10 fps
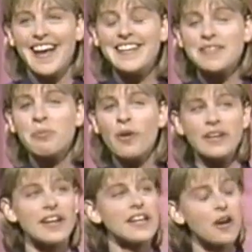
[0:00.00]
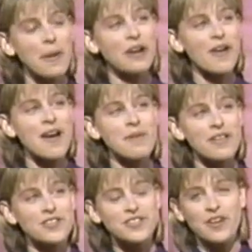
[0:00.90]
That's important. You know, my
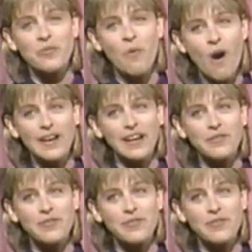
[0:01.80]
grandmother started walking